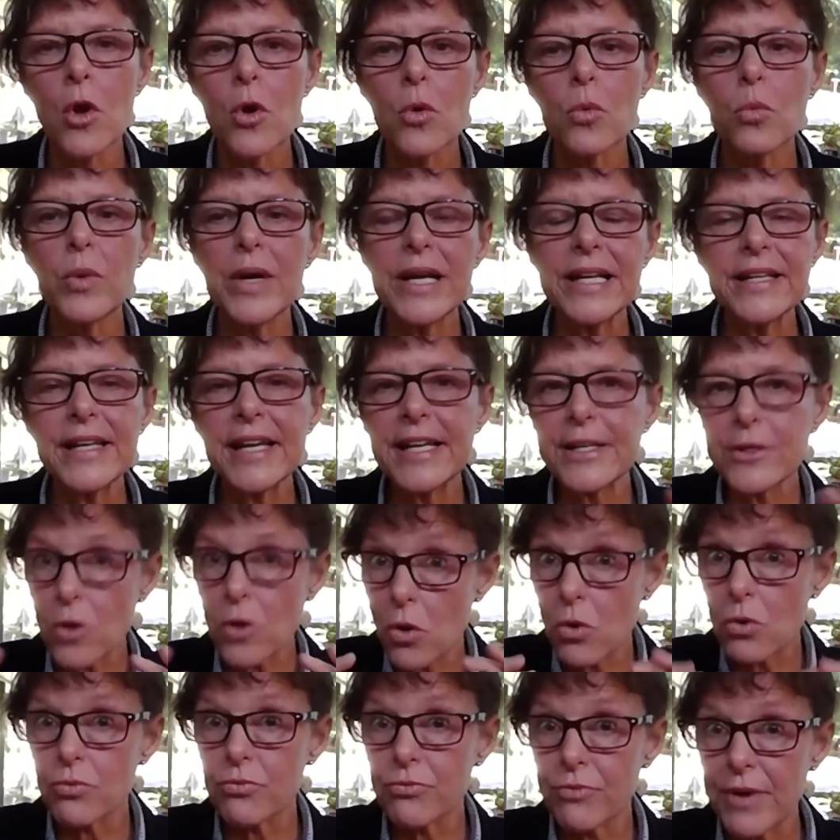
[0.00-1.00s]
We need
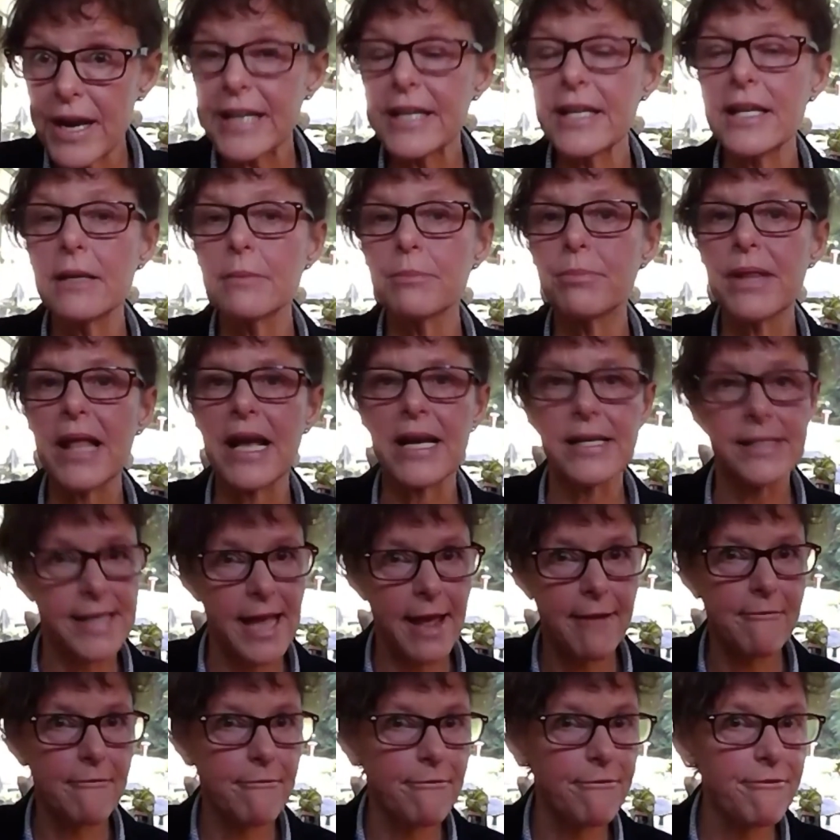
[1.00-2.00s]
already in place
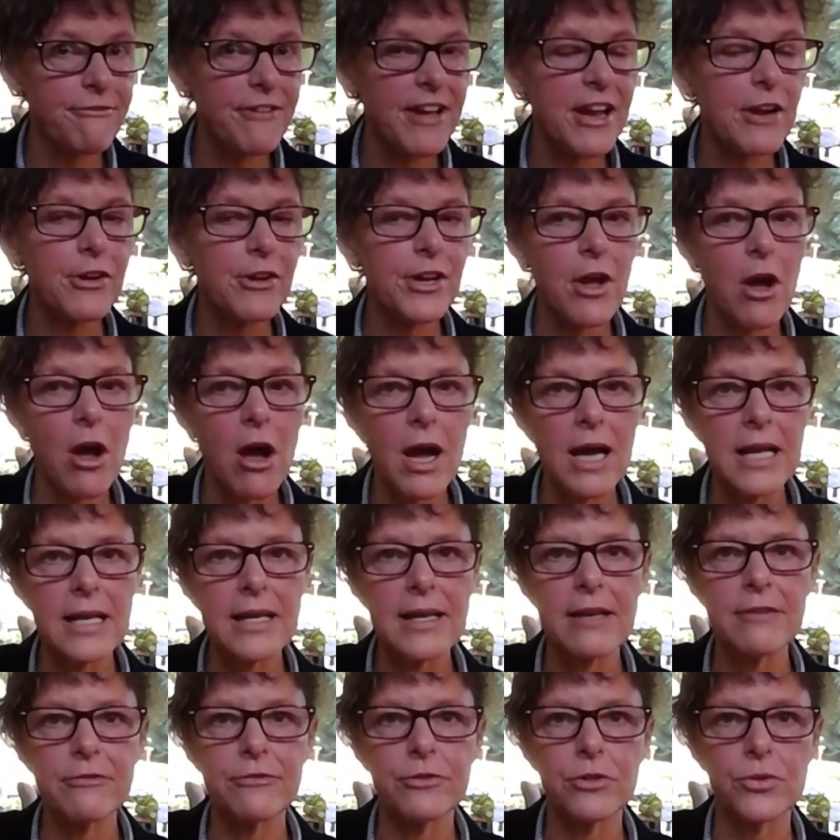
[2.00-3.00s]
at very high
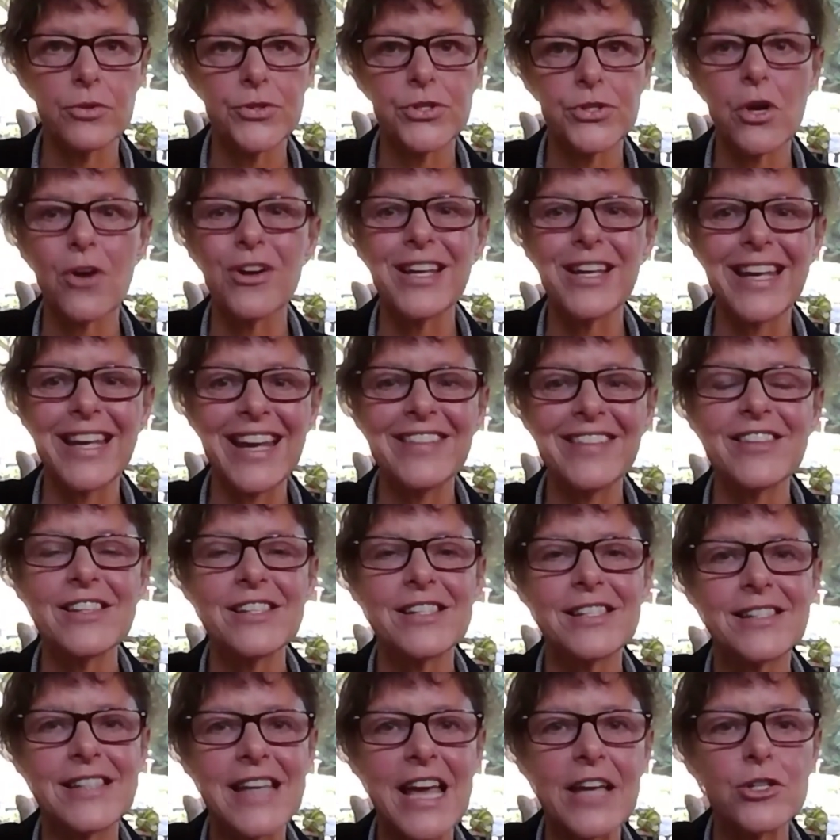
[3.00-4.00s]
levels. So again, the
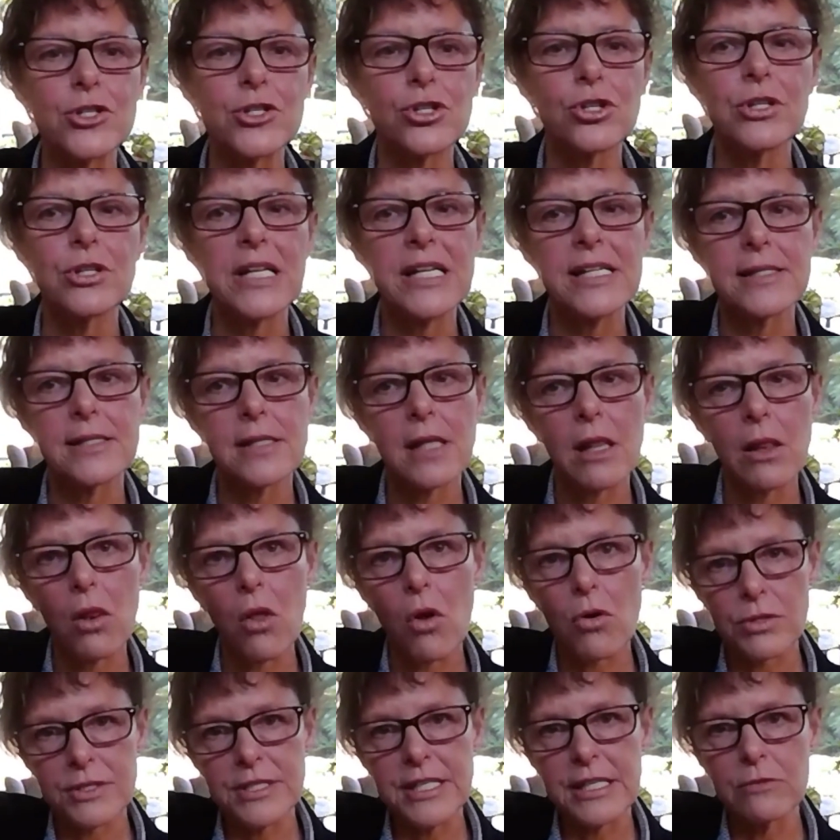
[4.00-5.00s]
statute is the
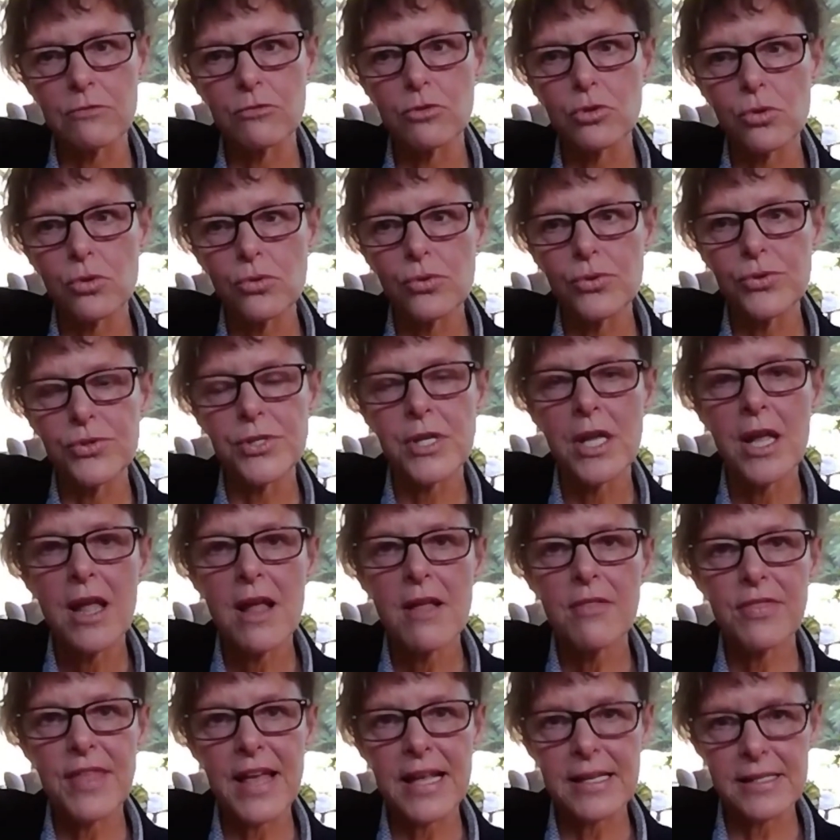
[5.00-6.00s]
locked-in rules
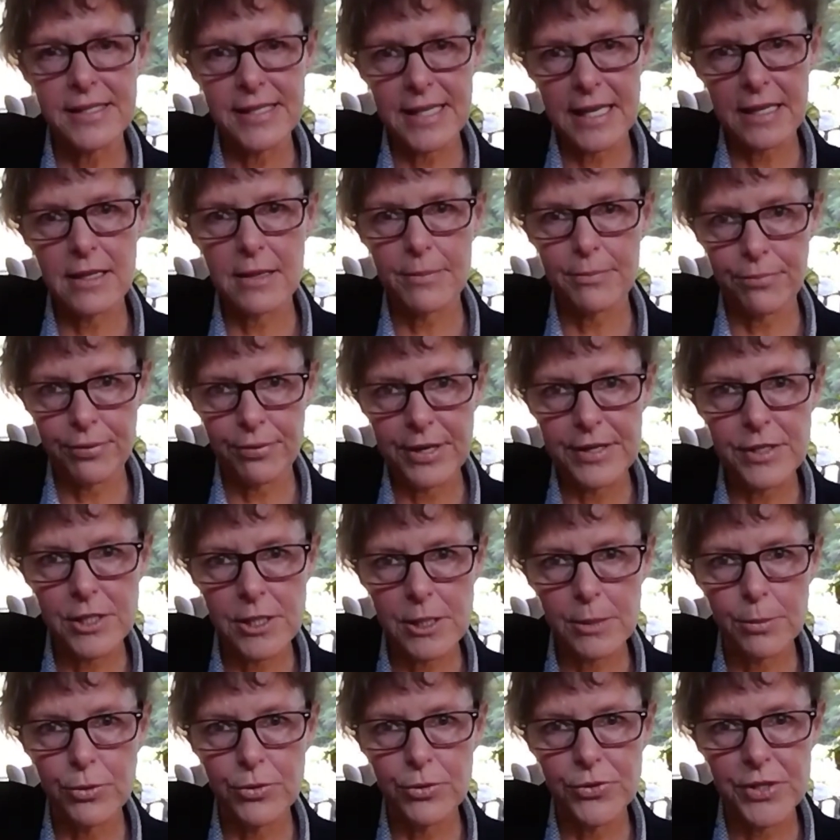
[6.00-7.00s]
that set the
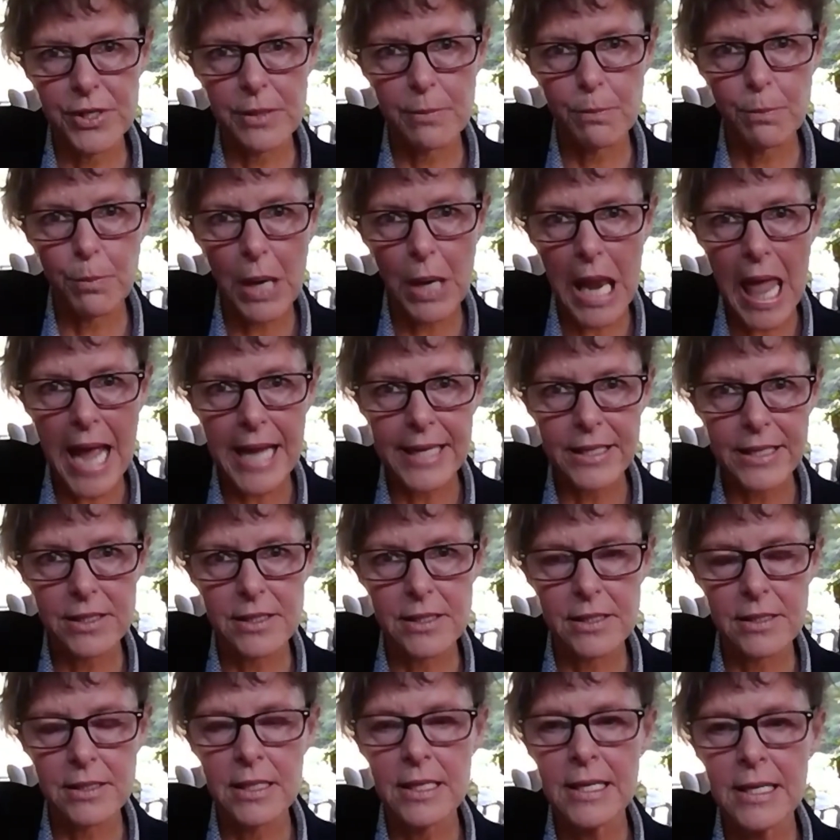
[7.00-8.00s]
principles in
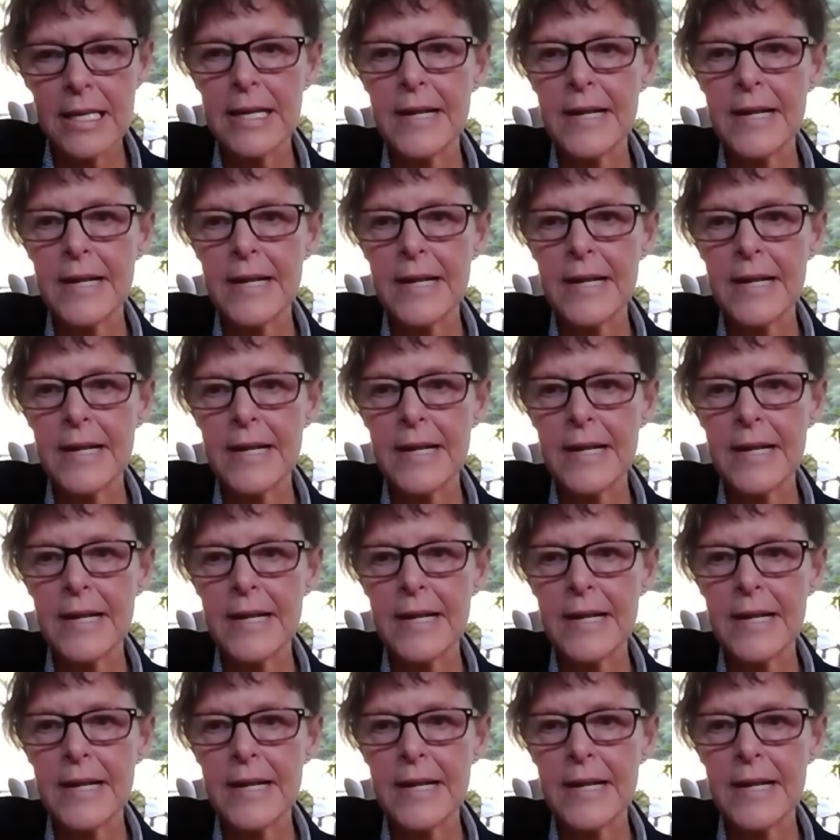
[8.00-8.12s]
place.